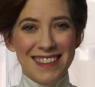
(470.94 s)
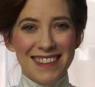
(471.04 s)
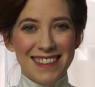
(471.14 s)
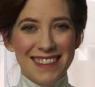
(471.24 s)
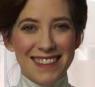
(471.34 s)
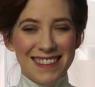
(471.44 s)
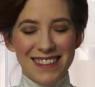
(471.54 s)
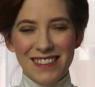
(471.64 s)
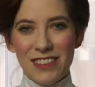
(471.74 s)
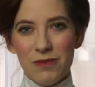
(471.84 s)

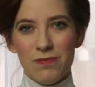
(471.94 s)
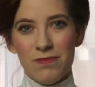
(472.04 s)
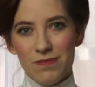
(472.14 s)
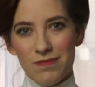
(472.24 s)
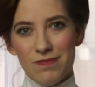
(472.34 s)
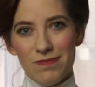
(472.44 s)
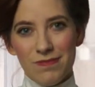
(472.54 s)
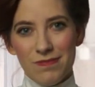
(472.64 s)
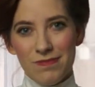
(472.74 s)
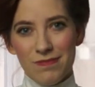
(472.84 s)

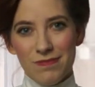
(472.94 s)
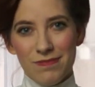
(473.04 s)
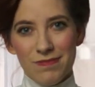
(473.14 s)
No one is speaking in this clip.